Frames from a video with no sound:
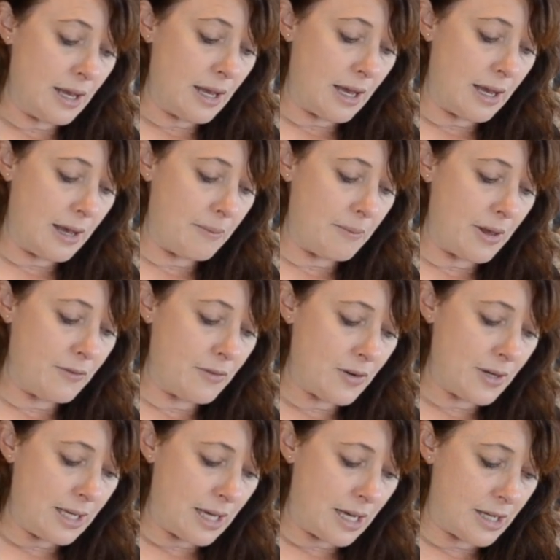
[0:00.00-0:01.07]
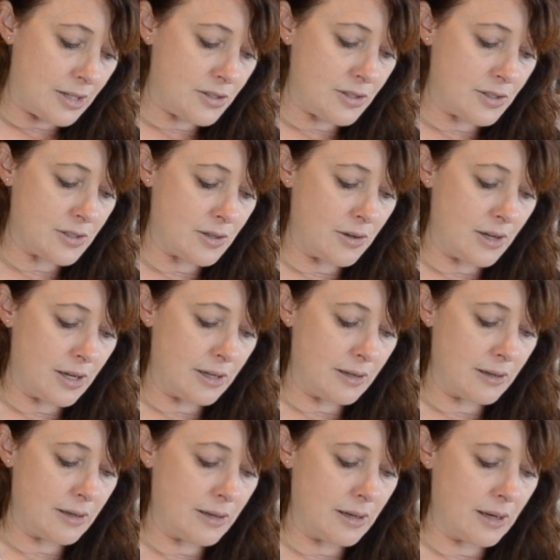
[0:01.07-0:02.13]
A very large
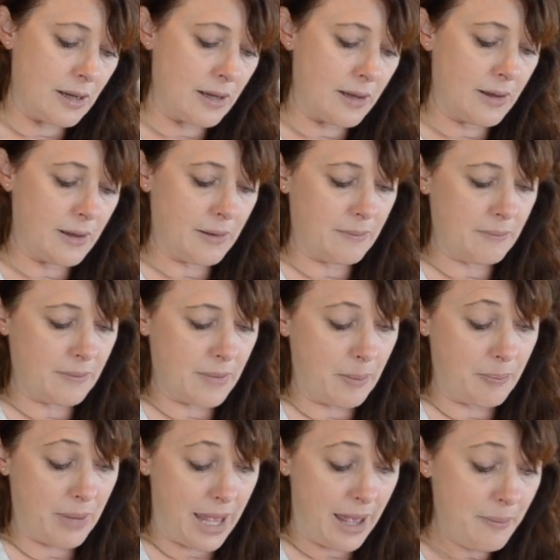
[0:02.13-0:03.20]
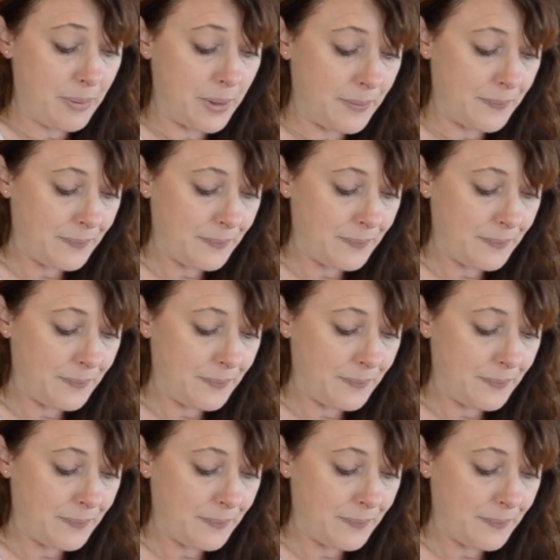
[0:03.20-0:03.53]
design, a BAP,